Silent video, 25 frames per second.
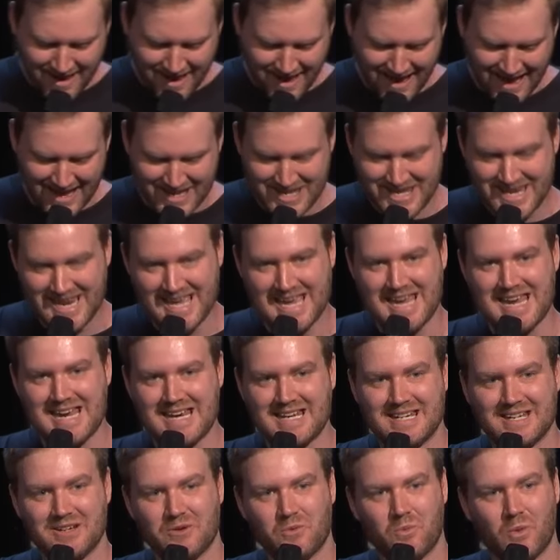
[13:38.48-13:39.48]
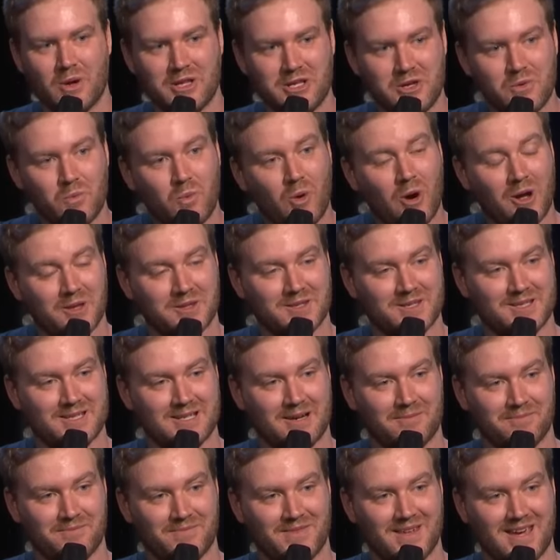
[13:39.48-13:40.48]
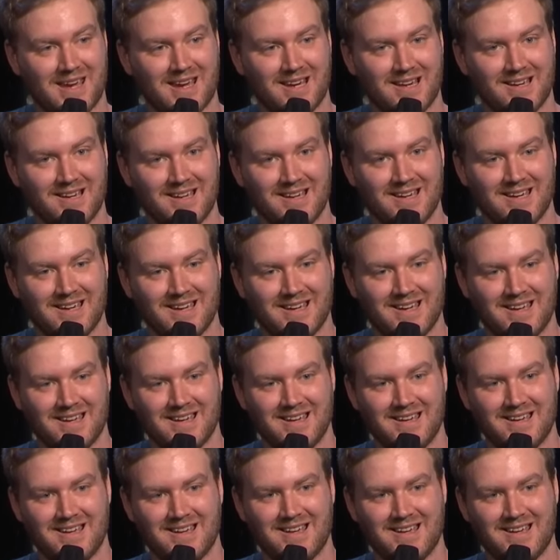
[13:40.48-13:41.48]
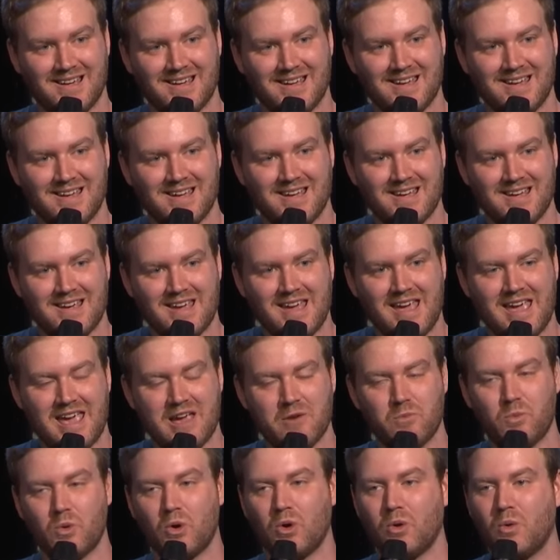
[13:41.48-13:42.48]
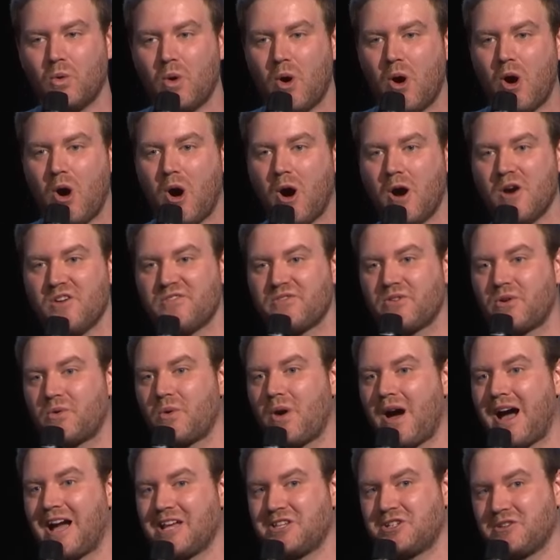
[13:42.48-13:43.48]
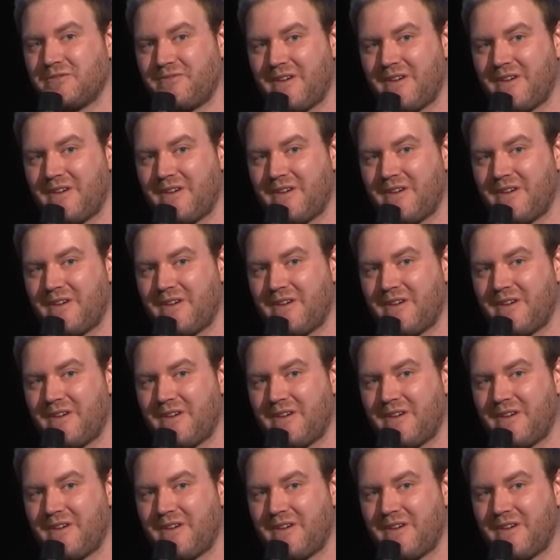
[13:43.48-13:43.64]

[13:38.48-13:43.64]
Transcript: a need, when you want something, it will override your